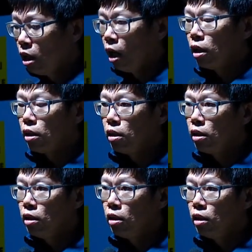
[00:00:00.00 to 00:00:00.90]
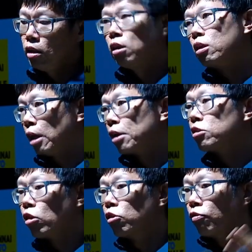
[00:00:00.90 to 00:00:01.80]

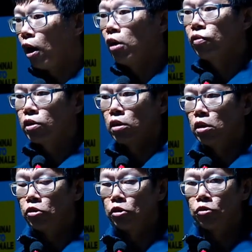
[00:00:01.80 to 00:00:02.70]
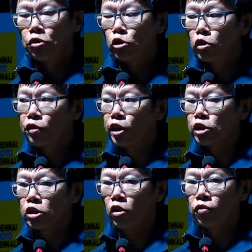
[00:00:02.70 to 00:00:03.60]
1975
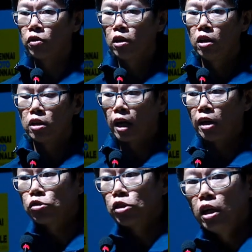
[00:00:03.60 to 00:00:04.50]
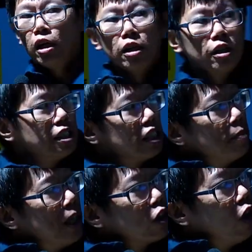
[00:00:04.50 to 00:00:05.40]
reunification of the country. This
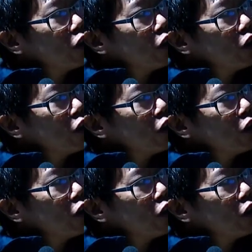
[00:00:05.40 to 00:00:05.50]
image